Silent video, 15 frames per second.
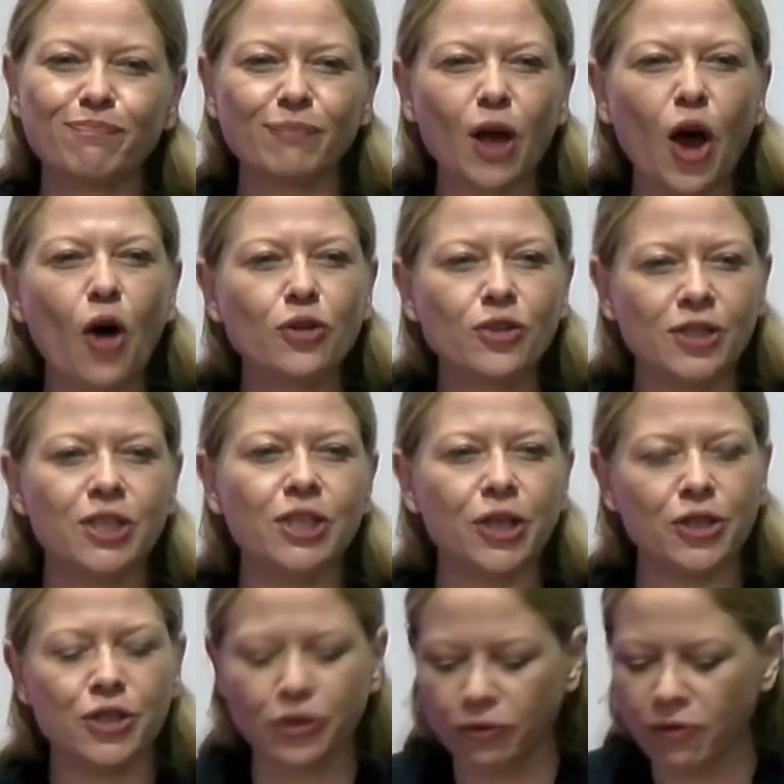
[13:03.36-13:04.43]

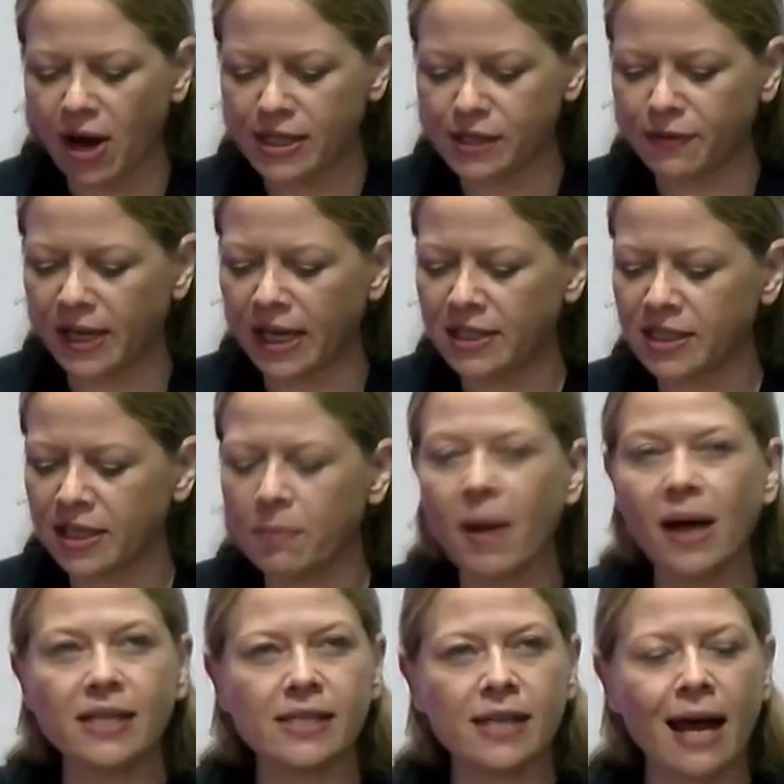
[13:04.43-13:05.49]
constitutional rights for London
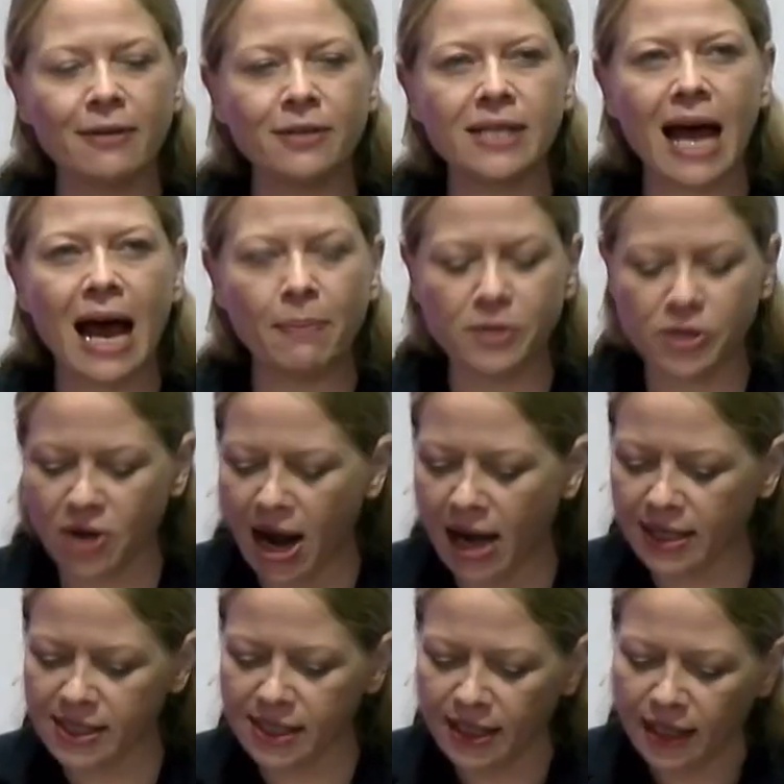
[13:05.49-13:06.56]
might sound
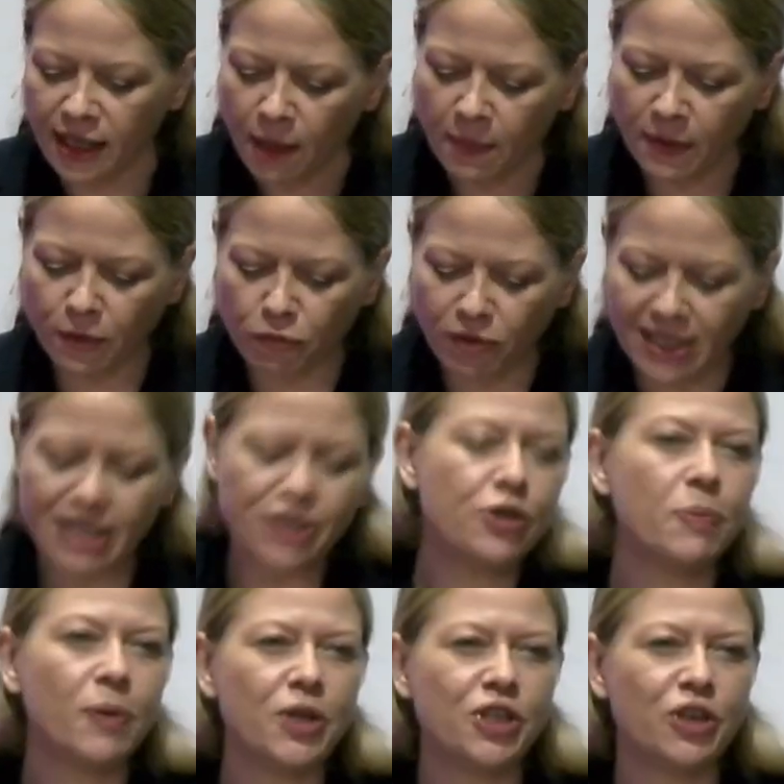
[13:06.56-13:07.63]
abstract, but the
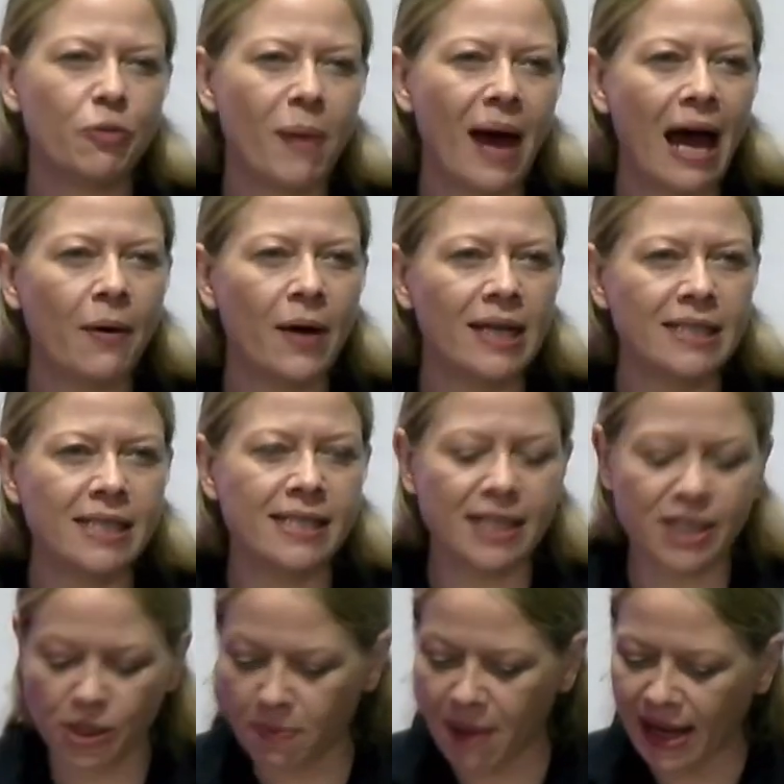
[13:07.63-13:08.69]
redistribution of power and
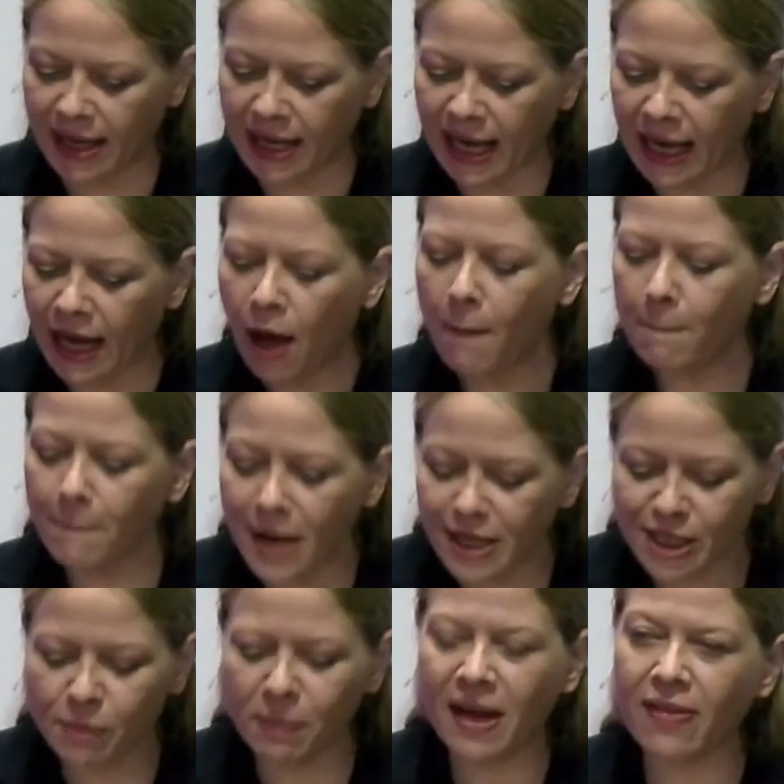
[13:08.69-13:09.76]
decision-making
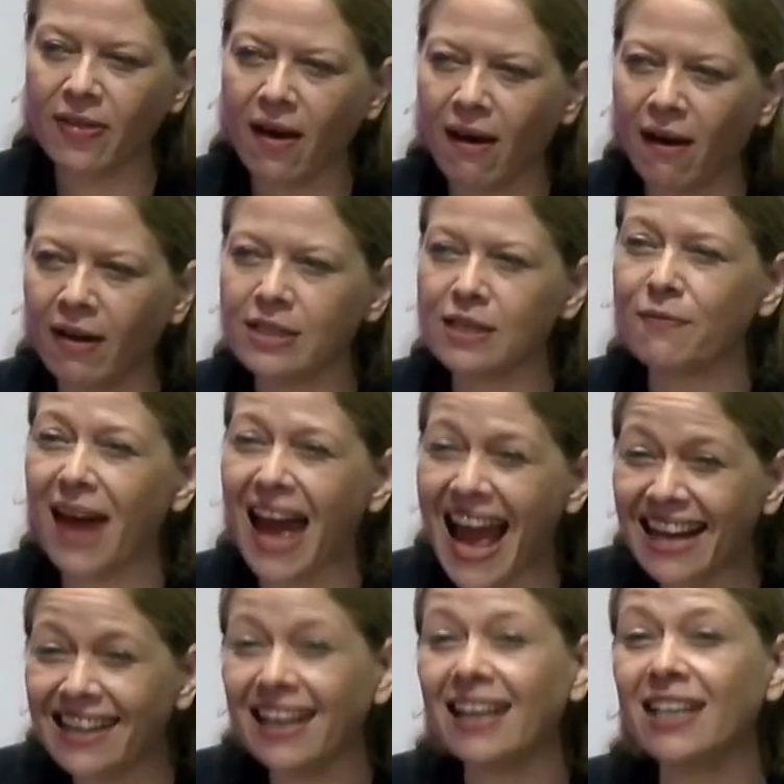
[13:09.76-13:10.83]
must be at the heart of
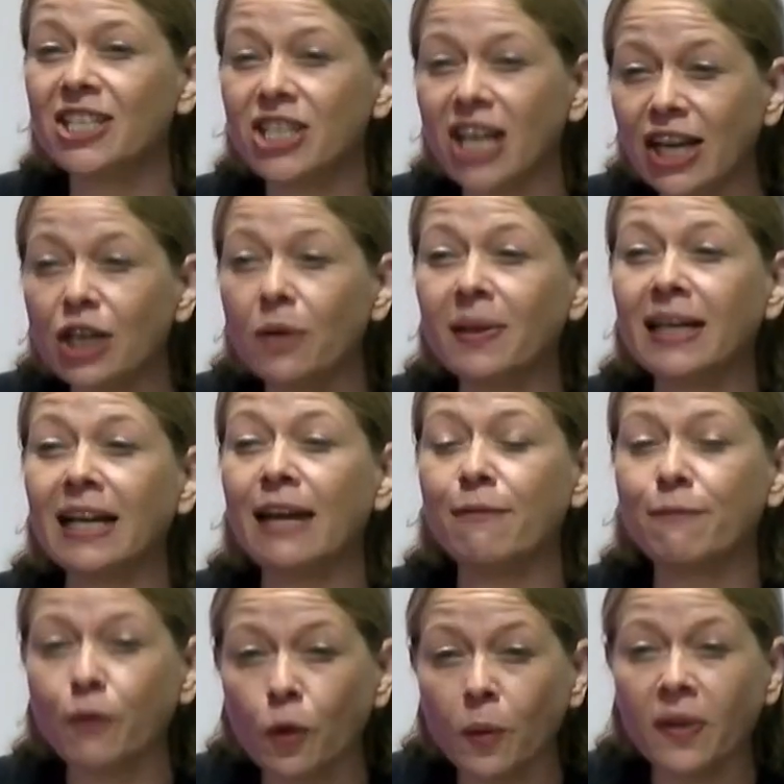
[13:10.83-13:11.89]
any genuinely
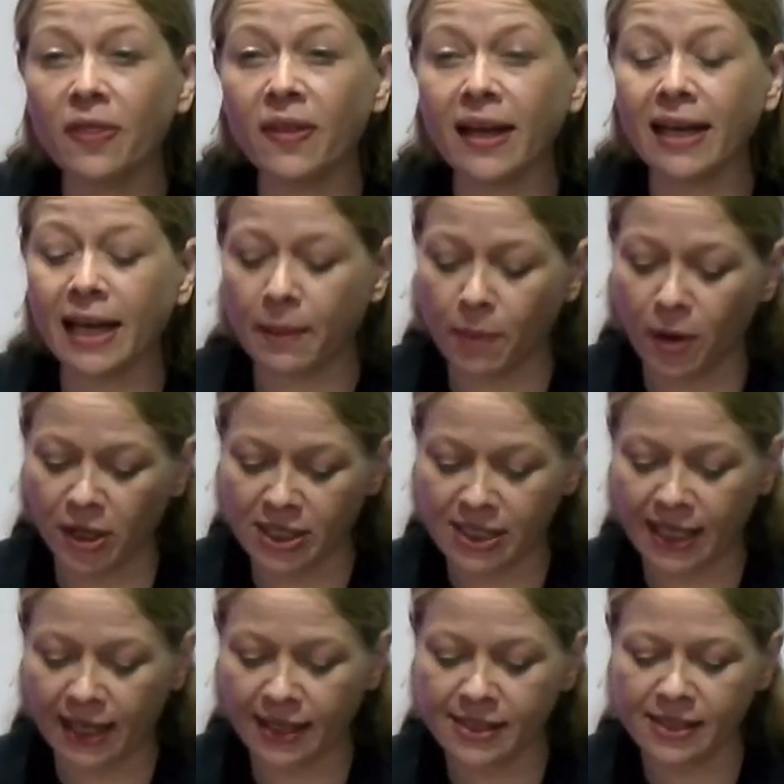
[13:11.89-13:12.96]
forward-thinking
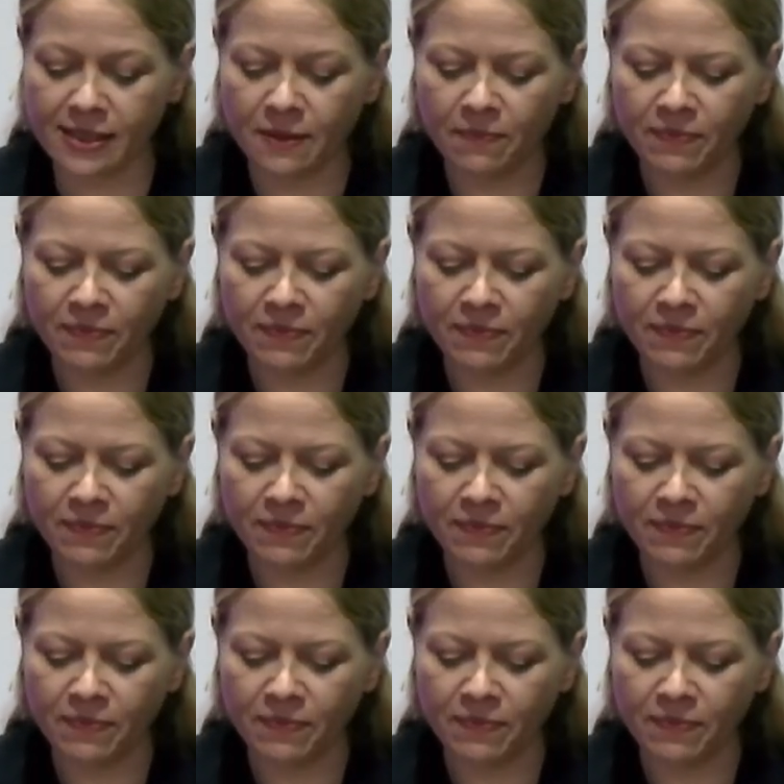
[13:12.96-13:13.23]
politics.